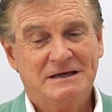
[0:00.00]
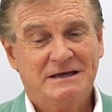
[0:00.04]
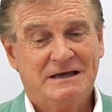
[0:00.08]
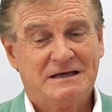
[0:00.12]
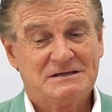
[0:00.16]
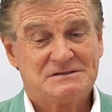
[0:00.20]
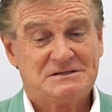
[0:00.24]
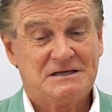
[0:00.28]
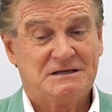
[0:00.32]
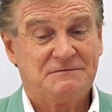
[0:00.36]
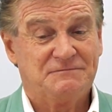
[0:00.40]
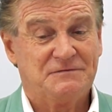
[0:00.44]

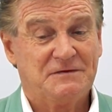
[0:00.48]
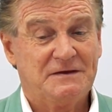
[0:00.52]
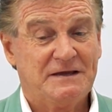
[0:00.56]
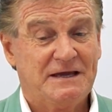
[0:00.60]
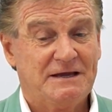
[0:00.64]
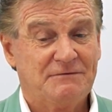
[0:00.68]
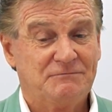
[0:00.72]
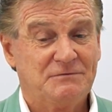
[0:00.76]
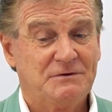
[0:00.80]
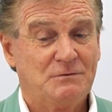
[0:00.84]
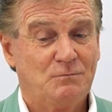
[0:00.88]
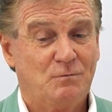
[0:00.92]
and said for
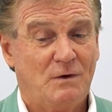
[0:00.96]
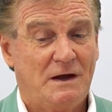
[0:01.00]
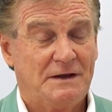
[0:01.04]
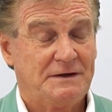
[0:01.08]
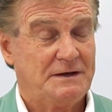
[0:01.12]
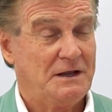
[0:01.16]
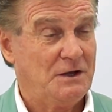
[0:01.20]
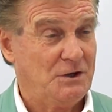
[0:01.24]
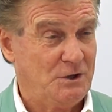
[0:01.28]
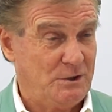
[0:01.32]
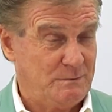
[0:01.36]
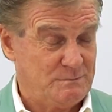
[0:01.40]
every
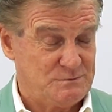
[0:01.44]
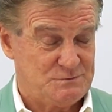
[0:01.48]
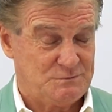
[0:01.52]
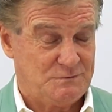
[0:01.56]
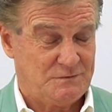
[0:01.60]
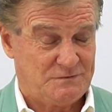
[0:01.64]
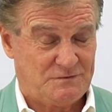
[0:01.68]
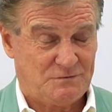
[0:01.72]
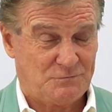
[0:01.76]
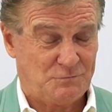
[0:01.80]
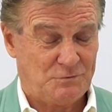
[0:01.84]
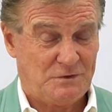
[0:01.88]
one home's
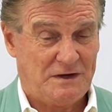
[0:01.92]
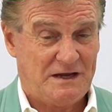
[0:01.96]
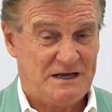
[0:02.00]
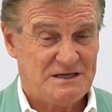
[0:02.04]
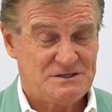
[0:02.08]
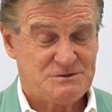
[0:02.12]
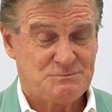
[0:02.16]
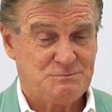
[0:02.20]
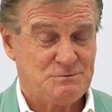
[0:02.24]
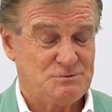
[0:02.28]
worth of grass,